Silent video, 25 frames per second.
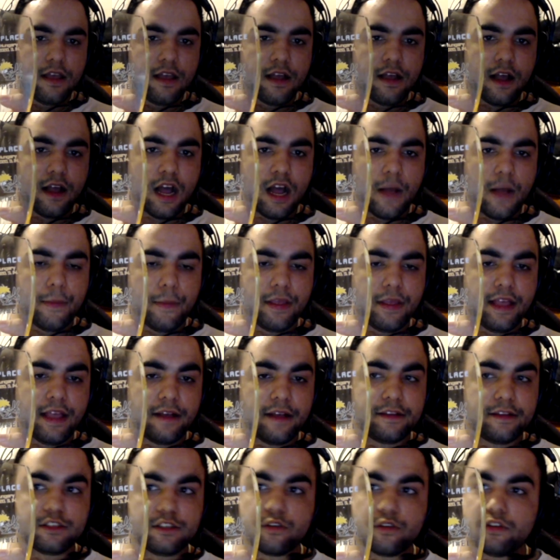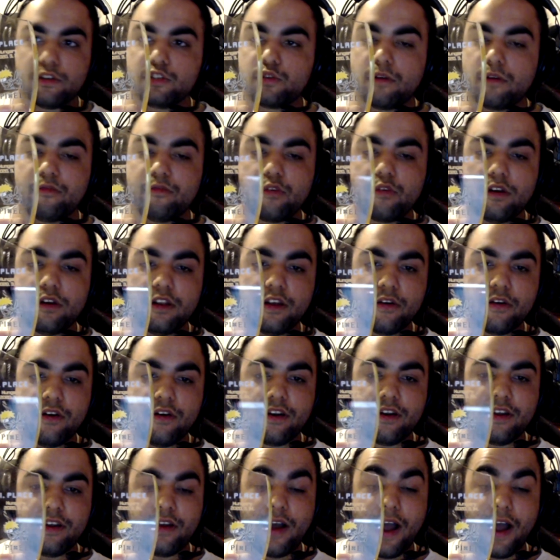But yeah, it's got the Storm 4 logo
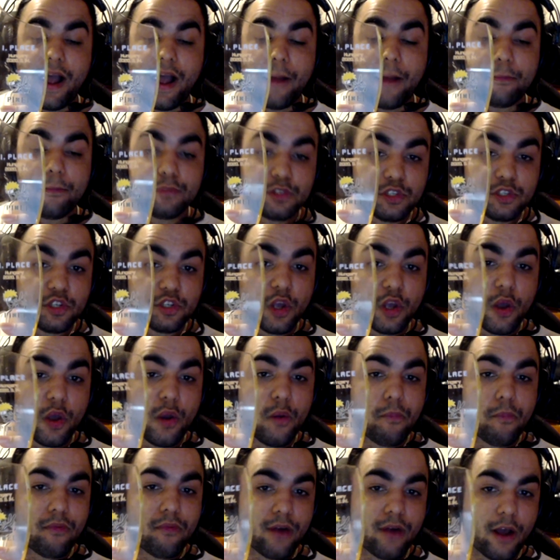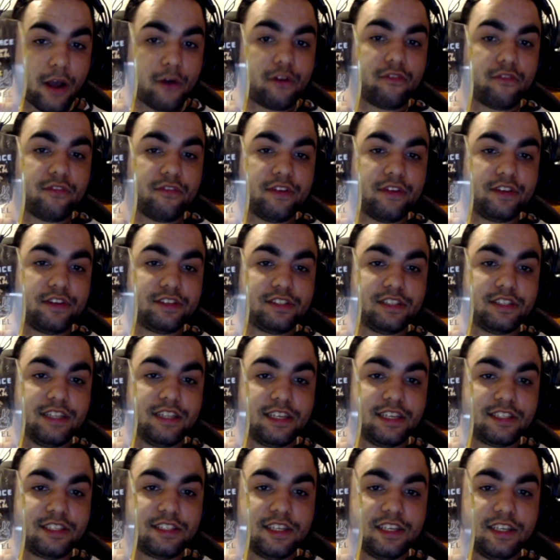on it. I am so proud of this.
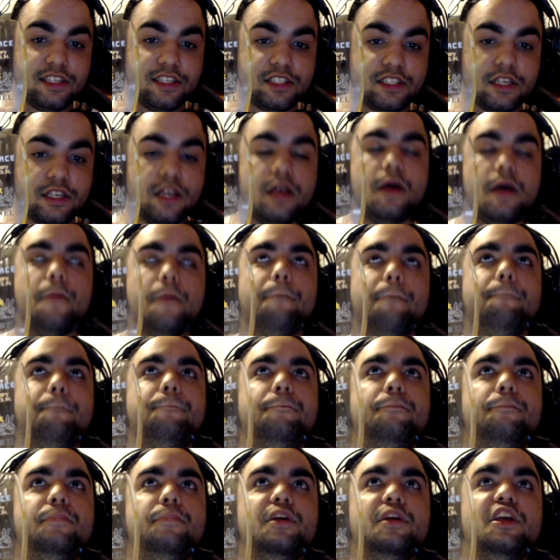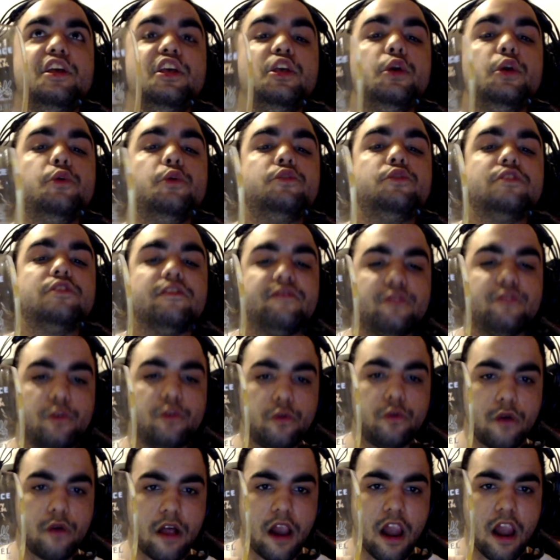This is
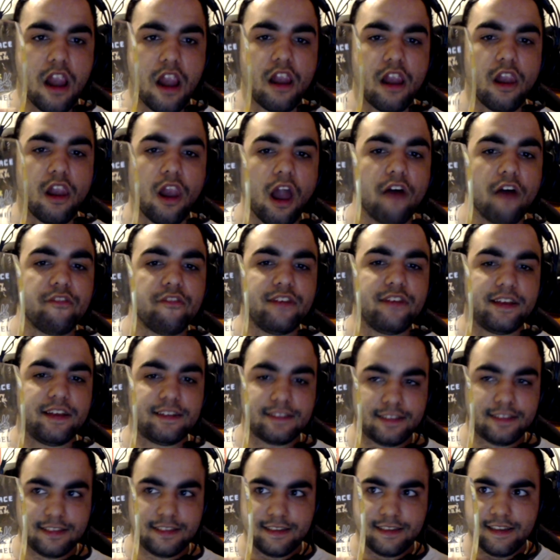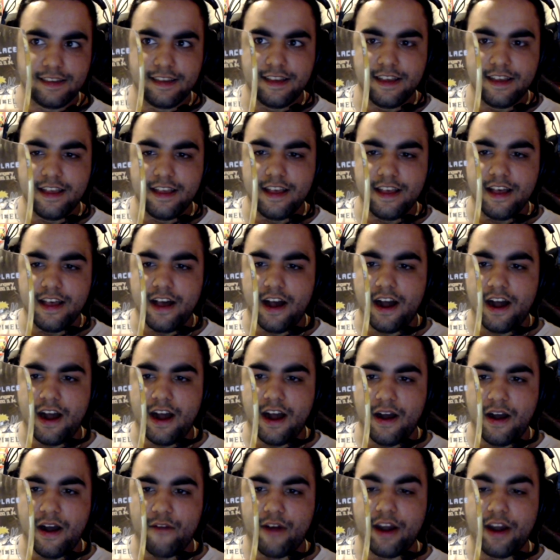beautiful. Love it.
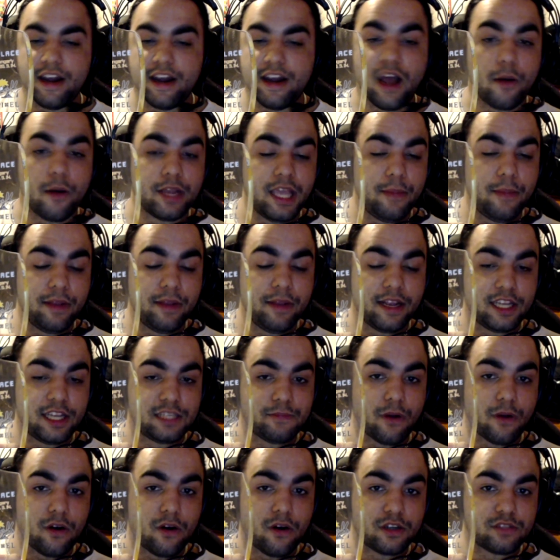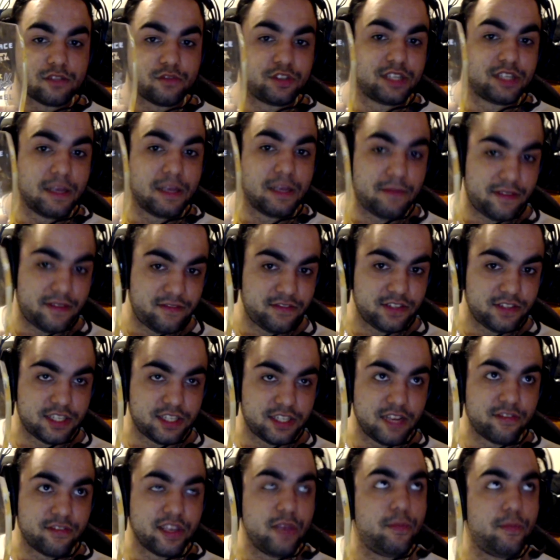Right now I'm keeping it as box for
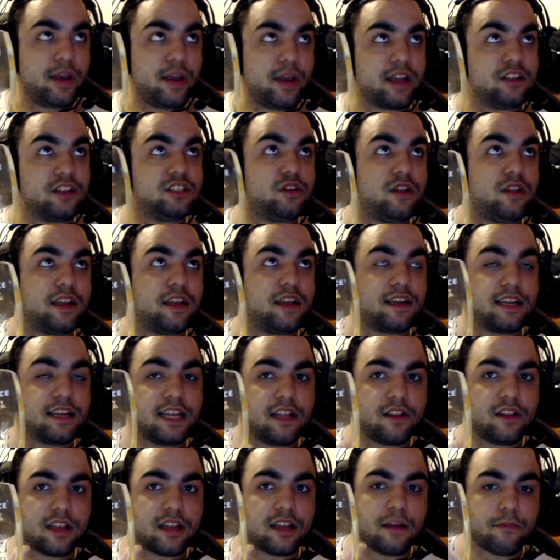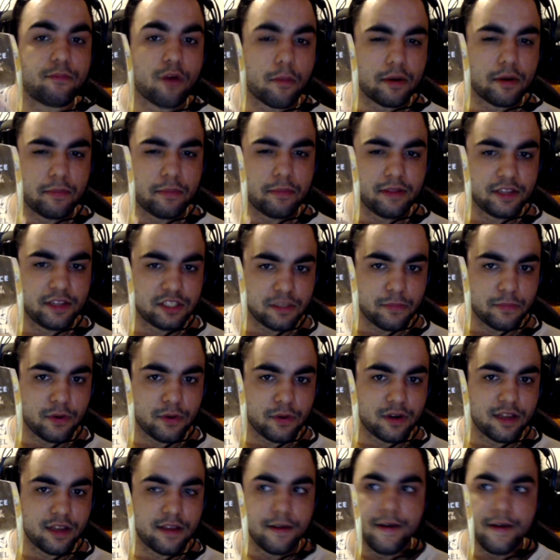safekeeping until like I get like a proper place to
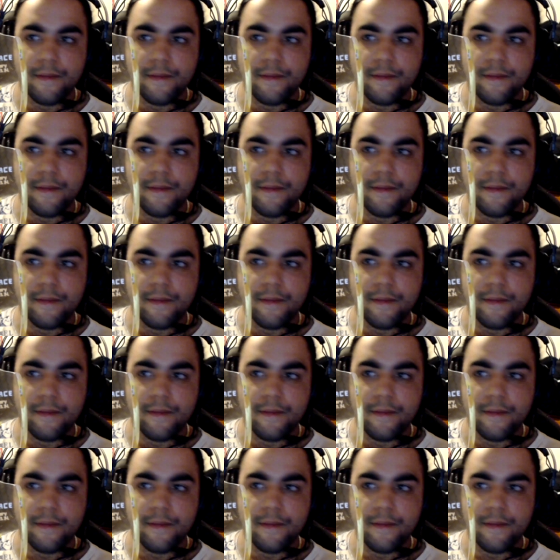put it.